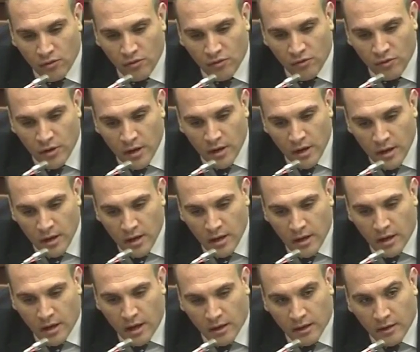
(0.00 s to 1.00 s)
Considering the
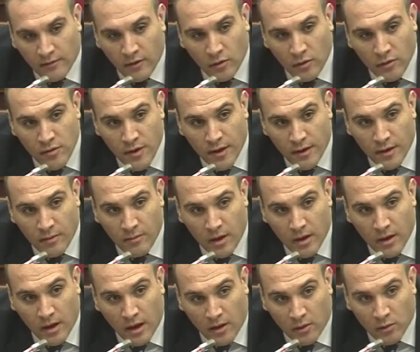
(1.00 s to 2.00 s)
current structure
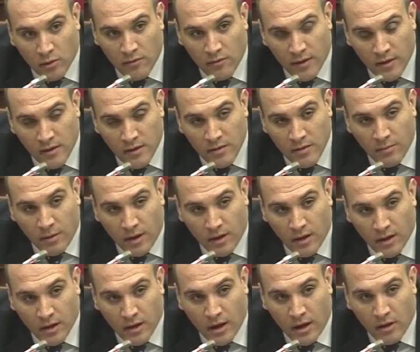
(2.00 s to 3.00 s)
of the
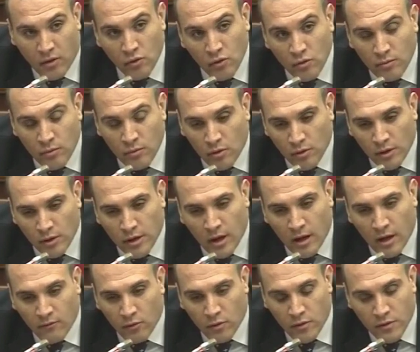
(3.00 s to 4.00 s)
government, the
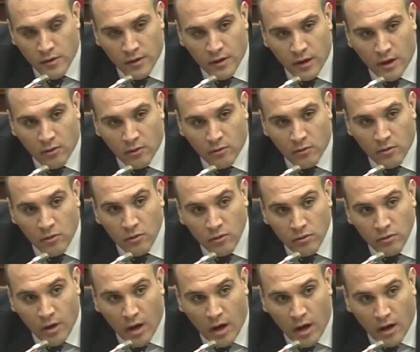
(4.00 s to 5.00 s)
police, the
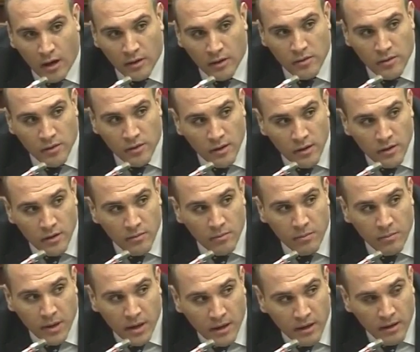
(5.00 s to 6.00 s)
national security,
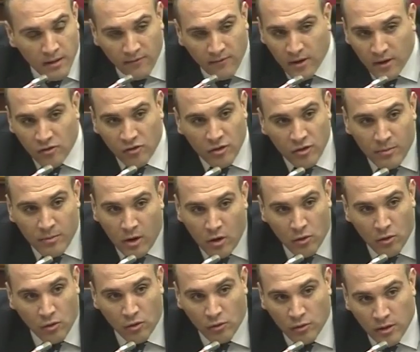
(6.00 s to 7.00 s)
and
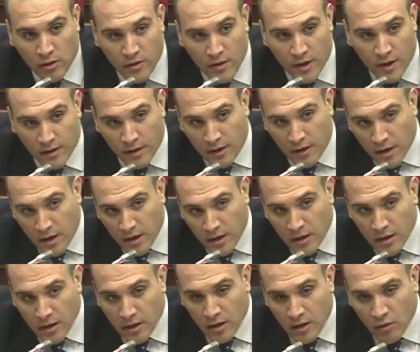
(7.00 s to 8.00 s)
SRC being
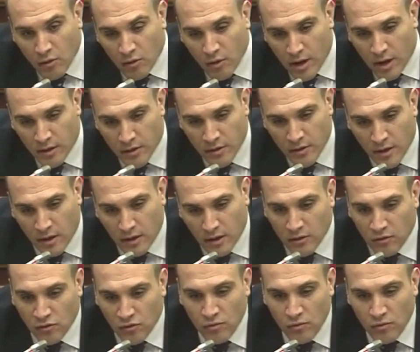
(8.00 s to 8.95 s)
outside of